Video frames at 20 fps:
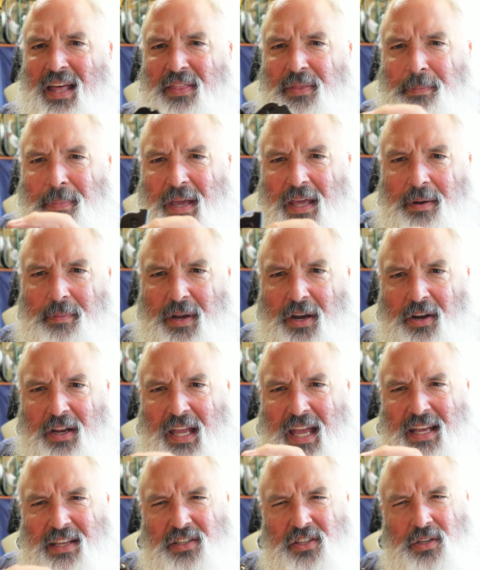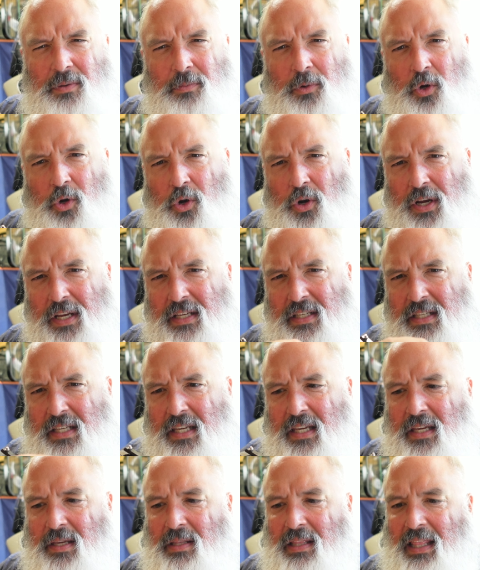The Pan America has some
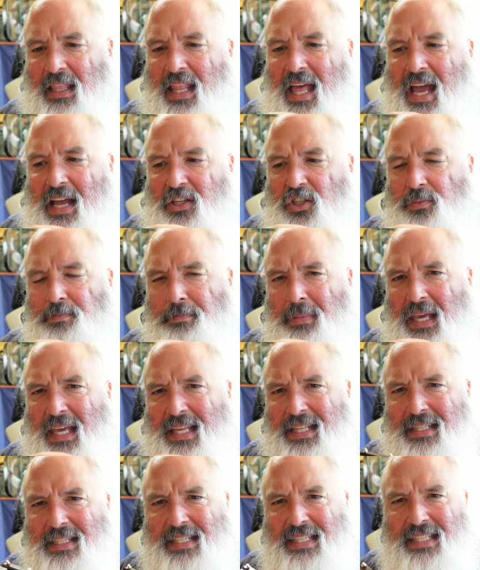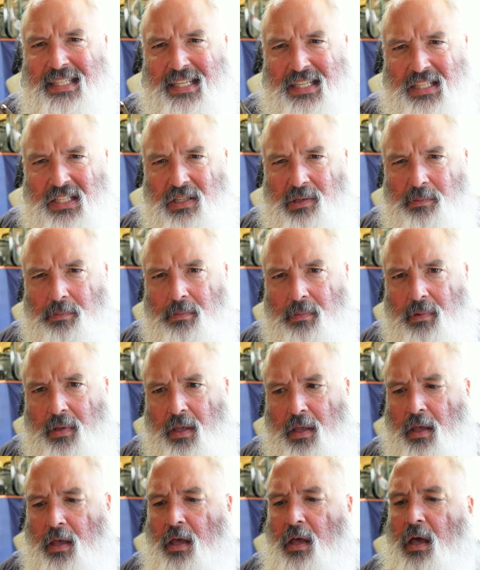crazy latch pin system.
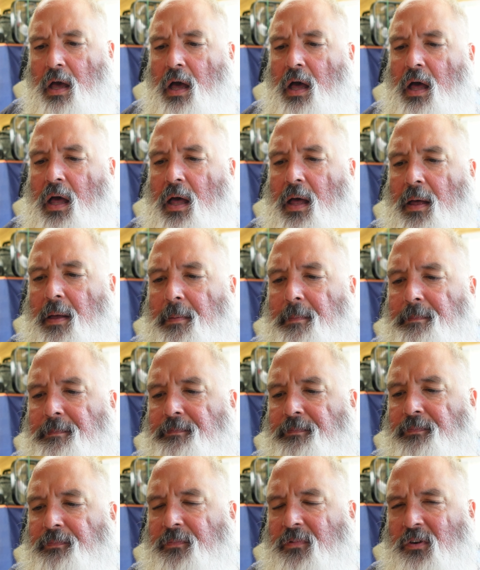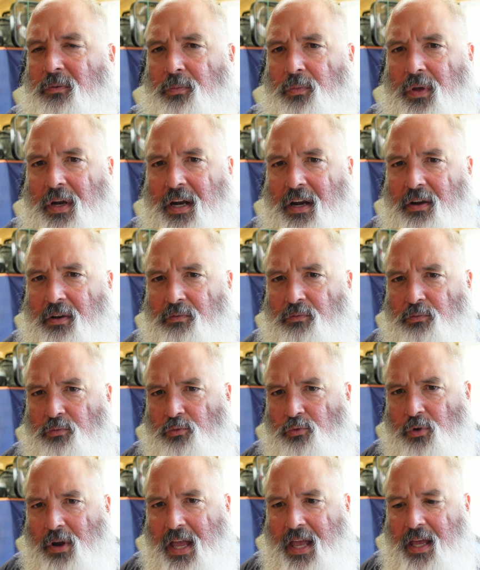From what I
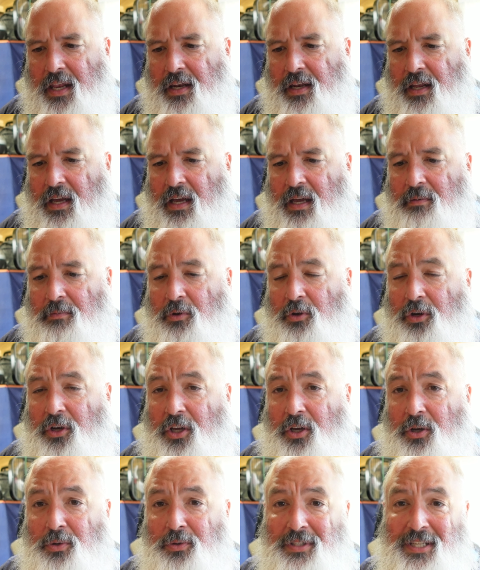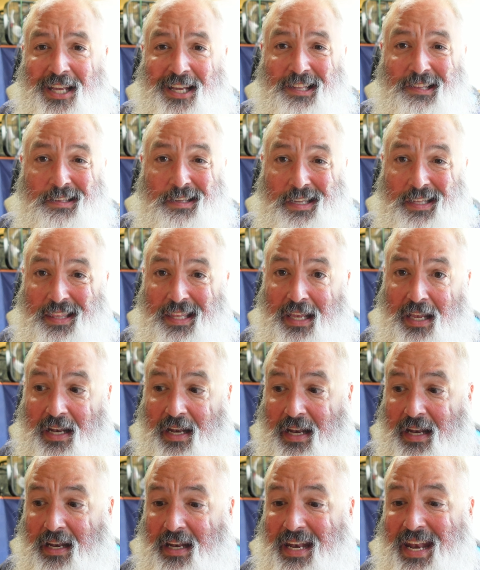read, I'm gonna go take a look at that
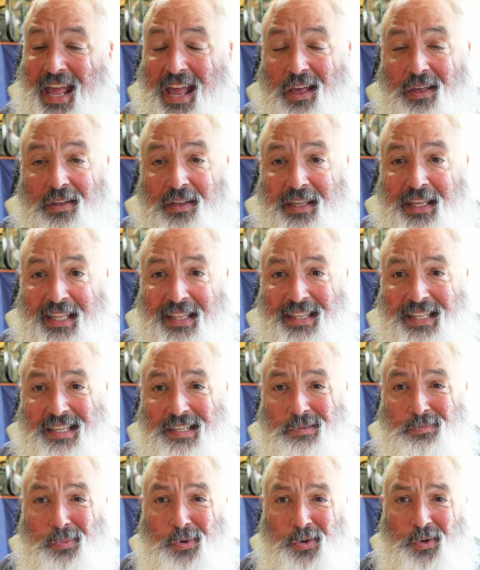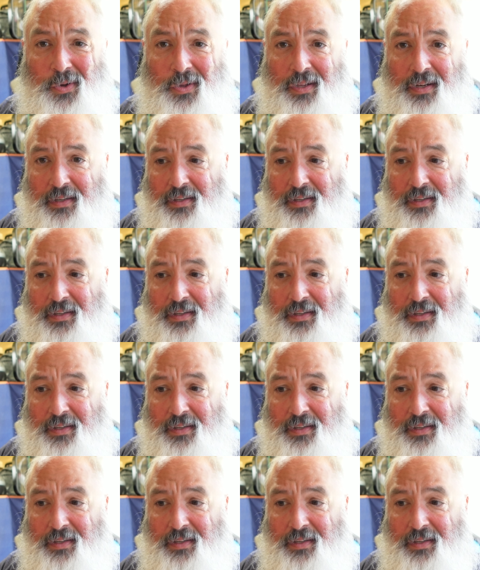now, get these put on.